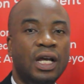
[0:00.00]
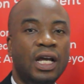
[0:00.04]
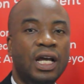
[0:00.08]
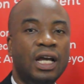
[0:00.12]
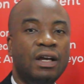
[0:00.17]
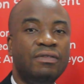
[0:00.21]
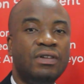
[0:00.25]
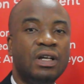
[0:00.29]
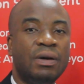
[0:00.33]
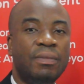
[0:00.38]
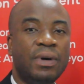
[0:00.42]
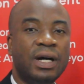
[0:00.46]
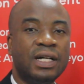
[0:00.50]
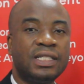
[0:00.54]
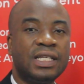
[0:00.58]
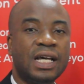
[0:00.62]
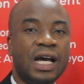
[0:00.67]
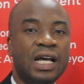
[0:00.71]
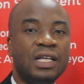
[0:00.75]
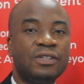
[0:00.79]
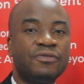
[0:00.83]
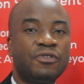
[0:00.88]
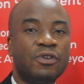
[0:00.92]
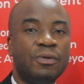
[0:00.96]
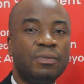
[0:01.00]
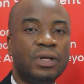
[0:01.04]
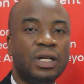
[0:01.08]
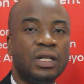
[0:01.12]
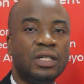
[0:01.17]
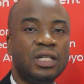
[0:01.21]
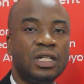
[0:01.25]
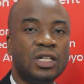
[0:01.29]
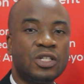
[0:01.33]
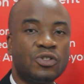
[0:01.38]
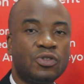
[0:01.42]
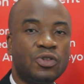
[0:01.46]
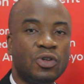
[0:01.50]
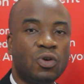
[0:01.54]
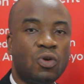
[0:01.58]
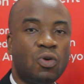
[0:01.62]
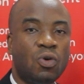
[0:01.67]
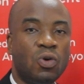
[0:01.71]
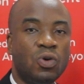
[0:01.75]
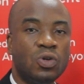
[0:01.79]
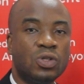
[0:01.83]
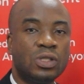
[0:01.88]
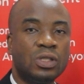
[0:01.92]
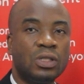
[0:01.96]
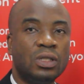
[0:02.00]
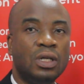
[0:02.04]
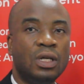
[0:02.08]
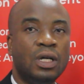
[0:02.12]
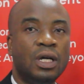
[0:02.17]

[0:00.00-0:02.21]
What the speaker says: If the matter is from the District Court,